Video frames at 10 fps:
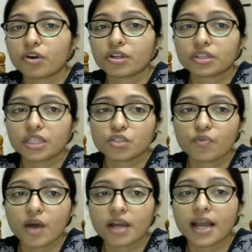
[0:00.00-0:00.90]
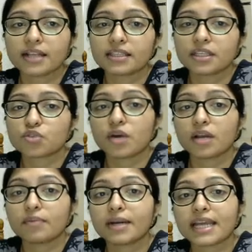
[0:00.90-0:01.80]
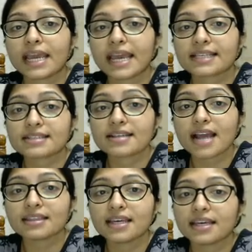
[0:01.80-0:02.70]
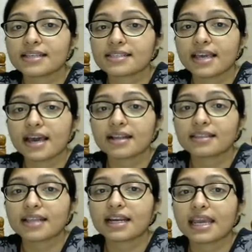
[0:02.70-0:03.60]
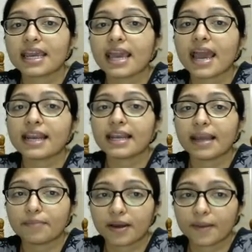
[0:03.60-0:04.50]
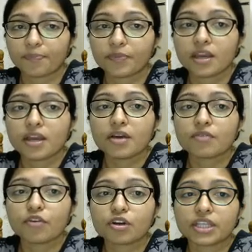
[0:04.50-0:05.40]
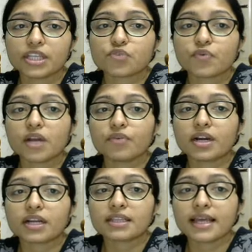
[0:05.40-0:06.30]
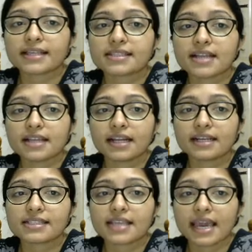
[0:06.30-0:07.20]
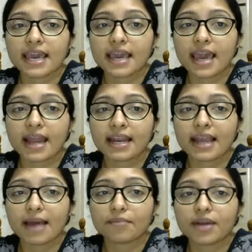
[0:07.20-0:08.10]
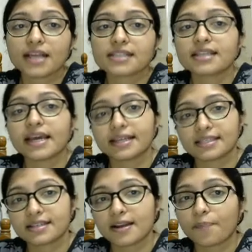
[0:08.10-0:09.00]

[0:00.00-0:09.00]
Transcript: this one and this one, but extra thing is here, that A and lambda. For this one, what are the extra? That is A and lambda is the extra.